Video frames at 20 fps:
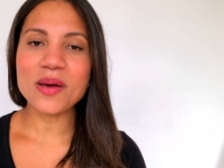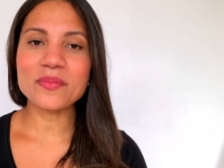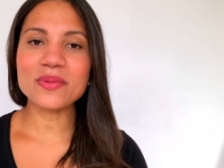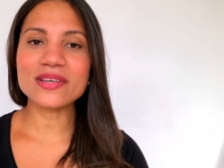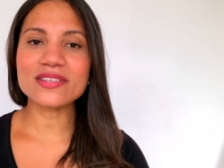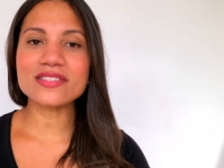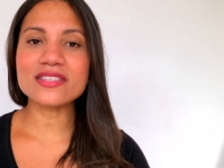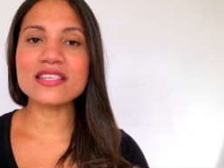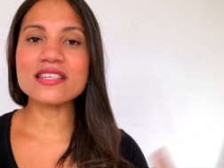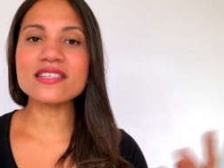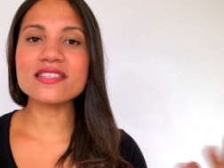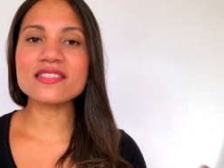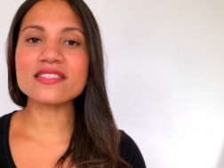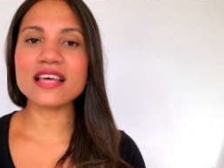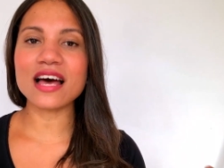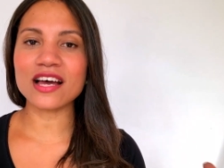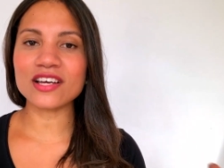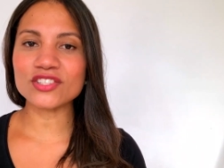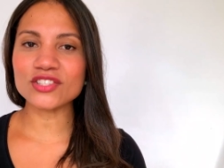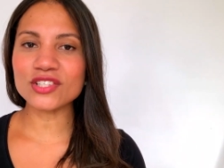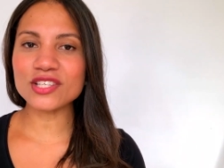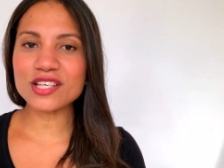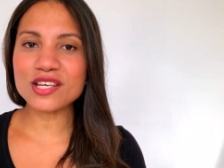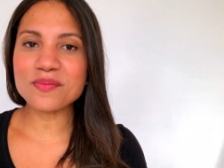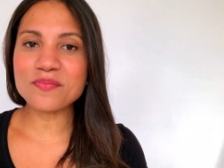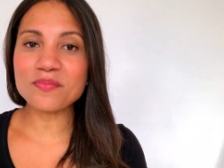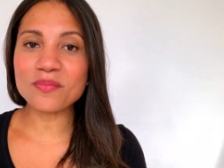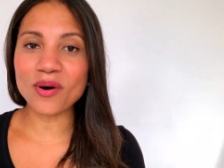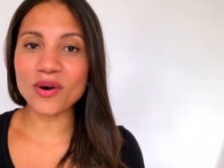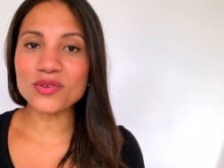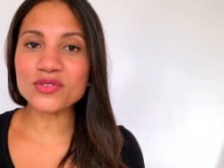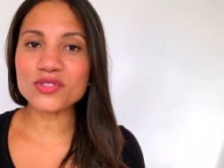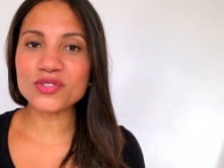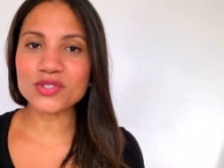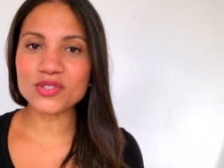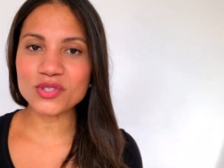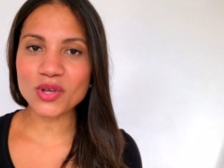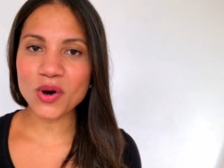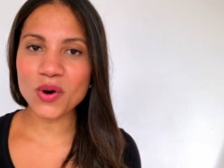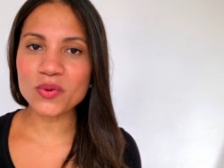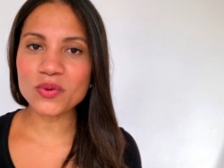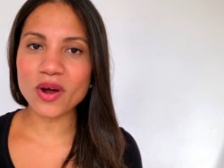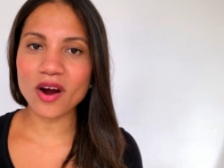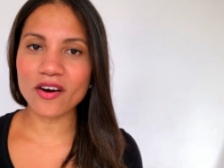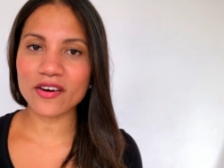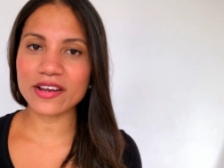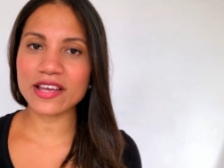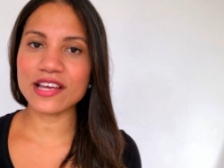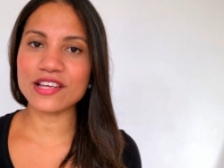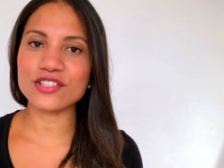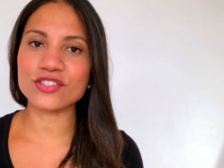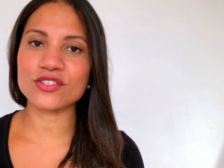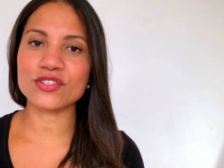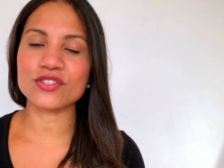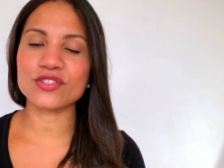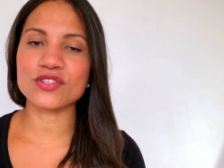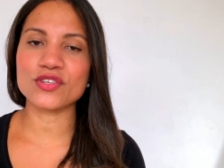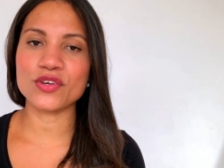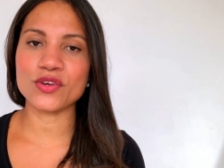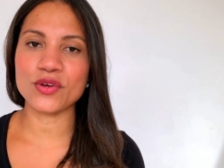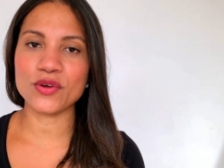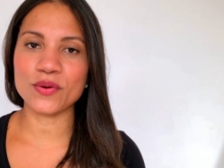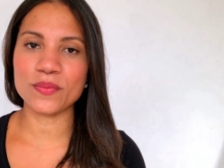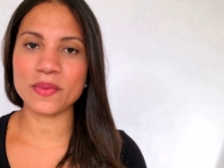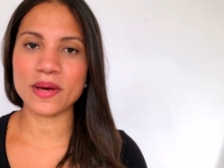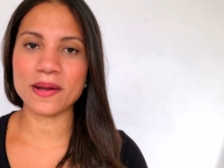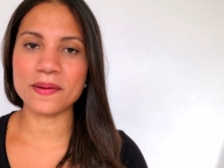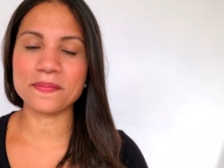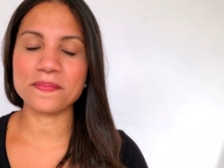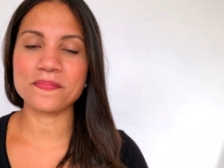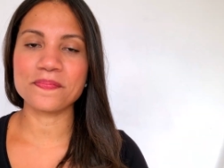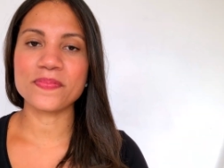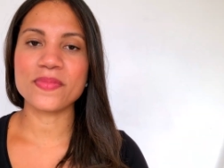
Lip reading: because he's actually the most known archangel to human.